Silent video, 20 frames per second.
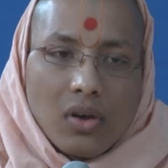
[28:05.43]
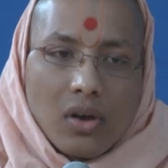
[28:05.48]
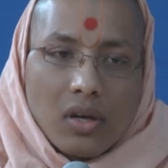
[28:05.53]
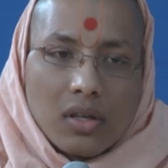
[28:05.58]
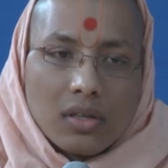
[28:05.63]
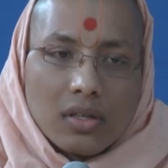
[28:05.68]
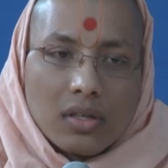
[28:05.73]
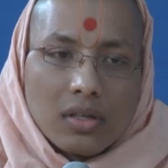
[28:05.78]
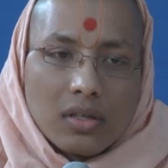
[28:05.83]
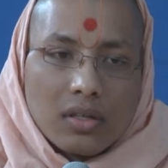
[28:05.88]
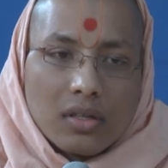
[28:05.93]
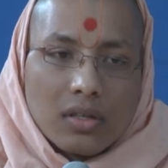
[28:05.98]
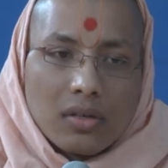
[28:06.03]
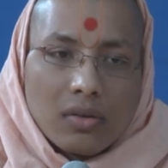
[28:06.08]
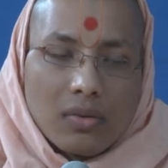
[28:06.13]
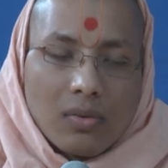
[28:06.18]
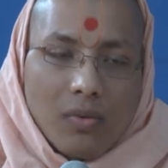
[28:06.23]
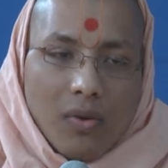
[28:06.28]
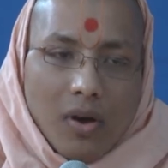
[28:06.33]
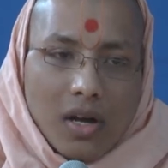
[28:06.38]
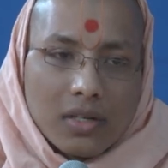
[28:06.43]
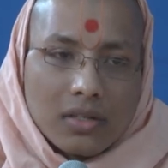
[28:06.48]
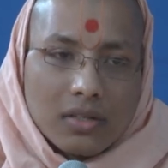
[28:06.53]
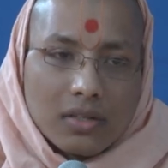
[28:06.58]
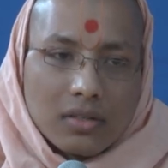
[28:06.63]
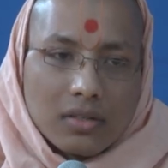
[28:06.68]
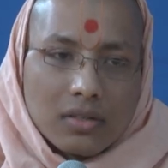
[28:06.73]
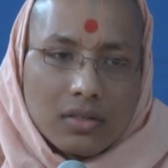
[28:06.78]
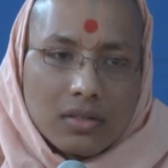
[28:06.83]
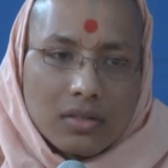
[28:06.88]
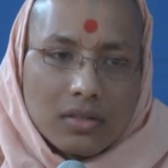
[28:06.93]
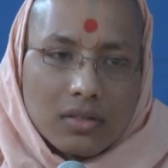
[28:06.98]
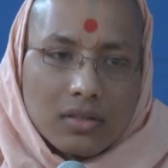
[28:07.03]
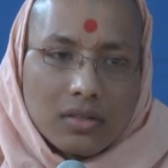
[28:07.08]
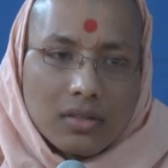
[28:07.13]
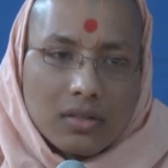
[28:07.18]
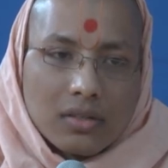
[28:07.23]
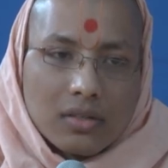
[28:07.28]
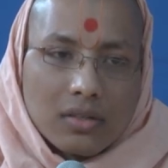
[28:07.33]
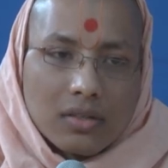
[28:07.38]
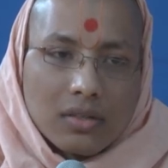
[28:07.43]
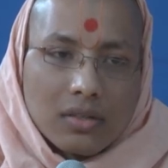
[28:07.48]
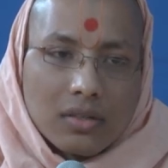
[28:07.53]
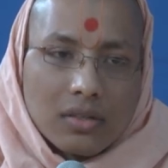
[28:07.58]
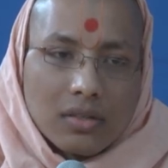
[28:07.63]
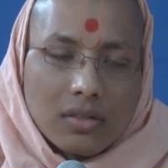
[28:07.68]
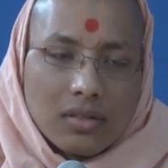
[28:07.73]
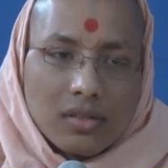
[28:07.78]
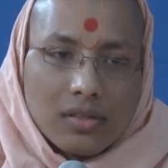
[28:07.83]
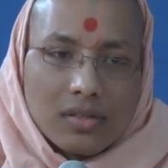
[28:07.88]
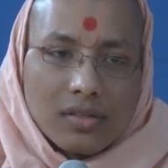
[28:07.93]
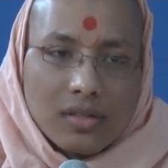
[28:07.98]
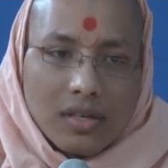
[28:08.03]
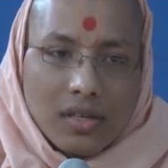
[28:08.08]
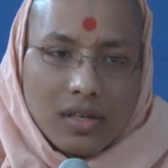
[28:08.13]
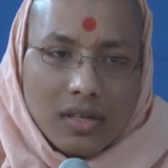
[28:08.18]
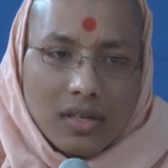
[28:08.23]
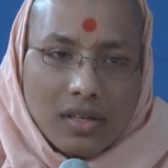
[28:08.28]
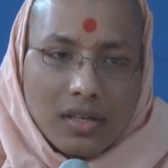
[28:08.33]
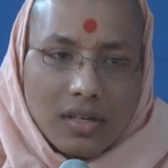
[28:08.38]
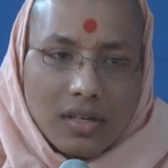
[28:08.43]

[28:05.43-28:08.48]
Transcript: on the water in the sea.